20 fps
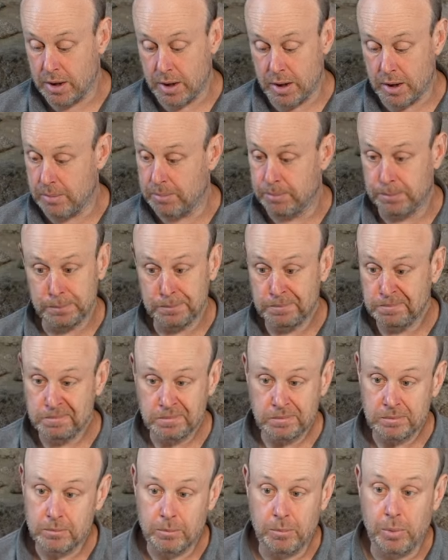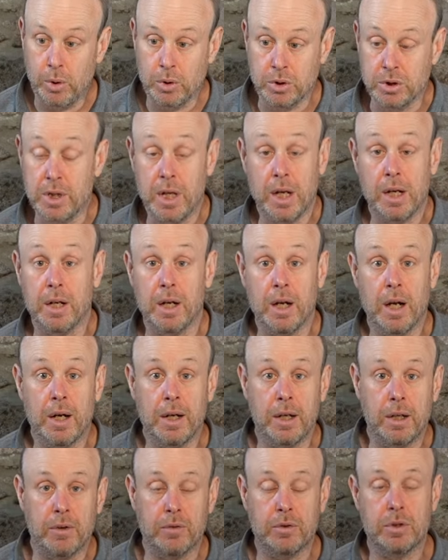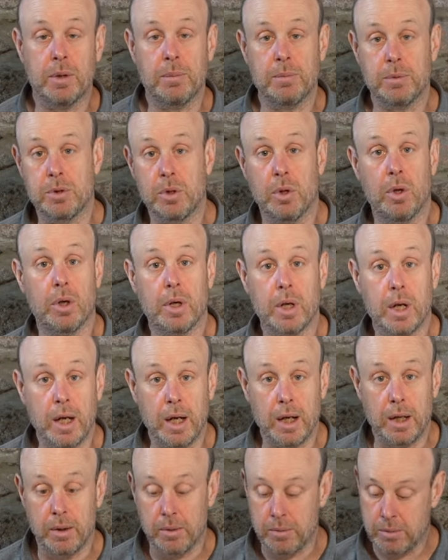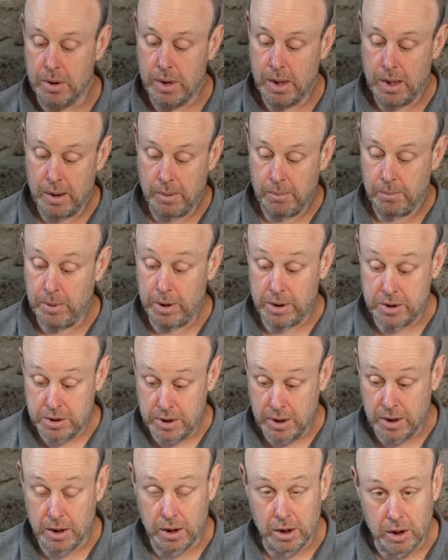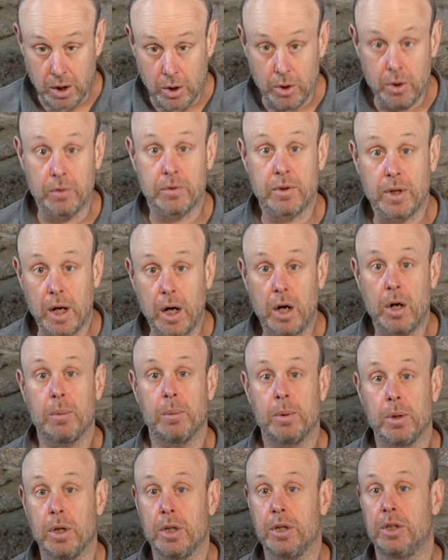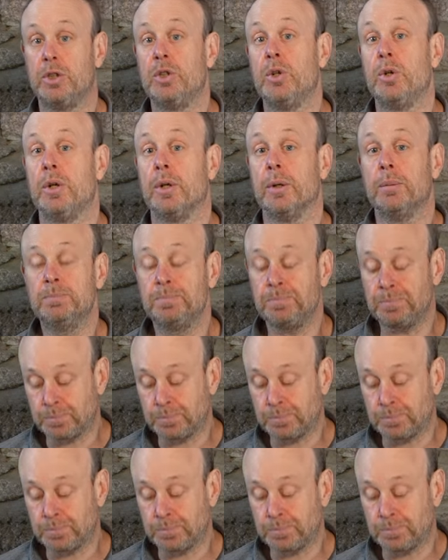a bog standard honey of some sort and mixed in a load of caramelized sugar.